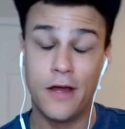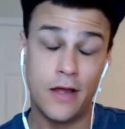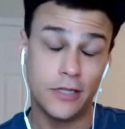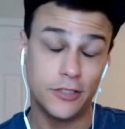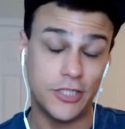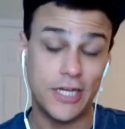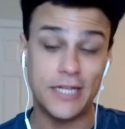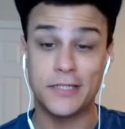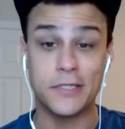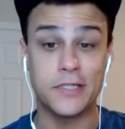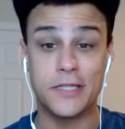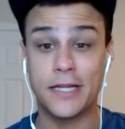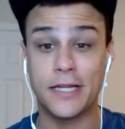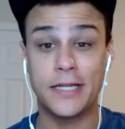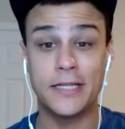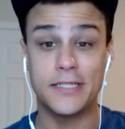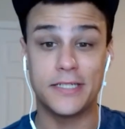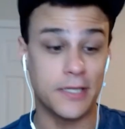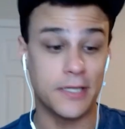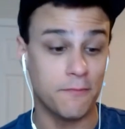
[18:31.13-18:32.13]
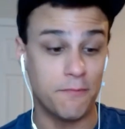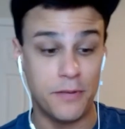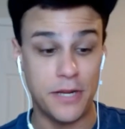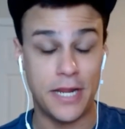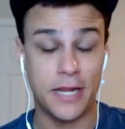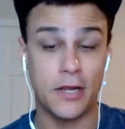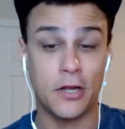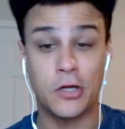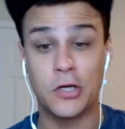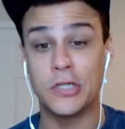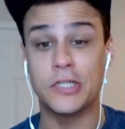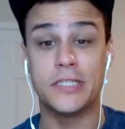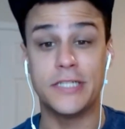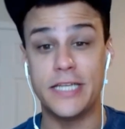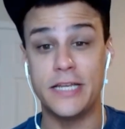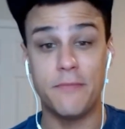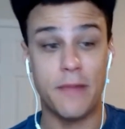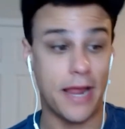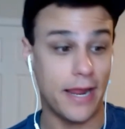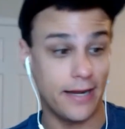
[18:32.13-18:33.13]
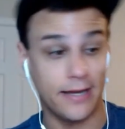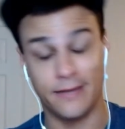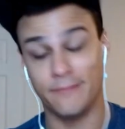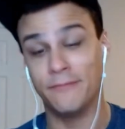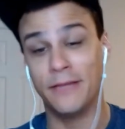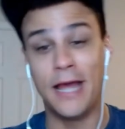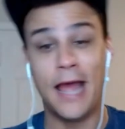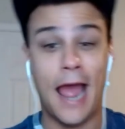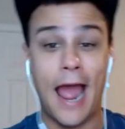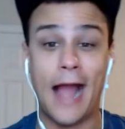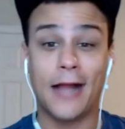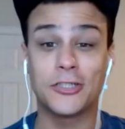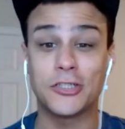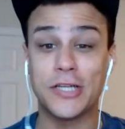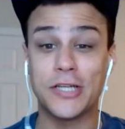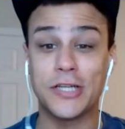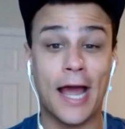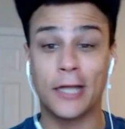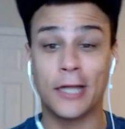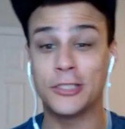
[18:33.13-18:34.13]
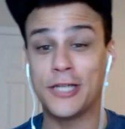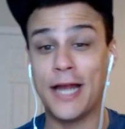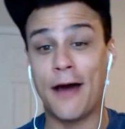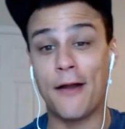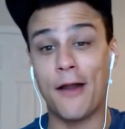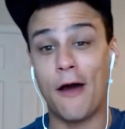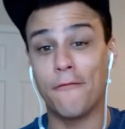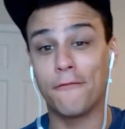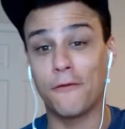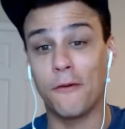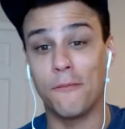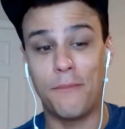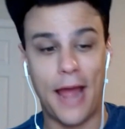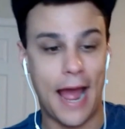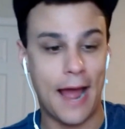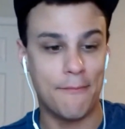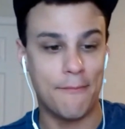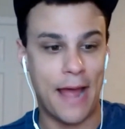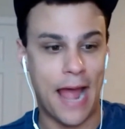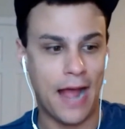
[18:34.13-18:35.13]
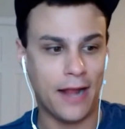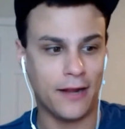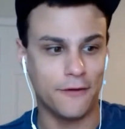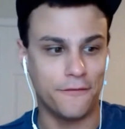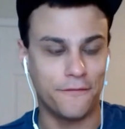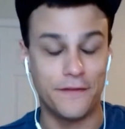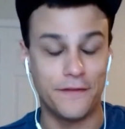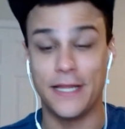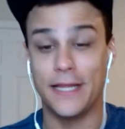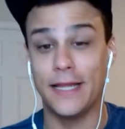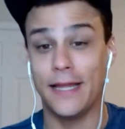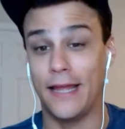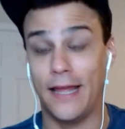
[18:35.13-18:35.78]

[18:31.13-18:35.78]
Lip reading: Jason Dickinson being a good teammate and actually got a shout out from Pat McAfee.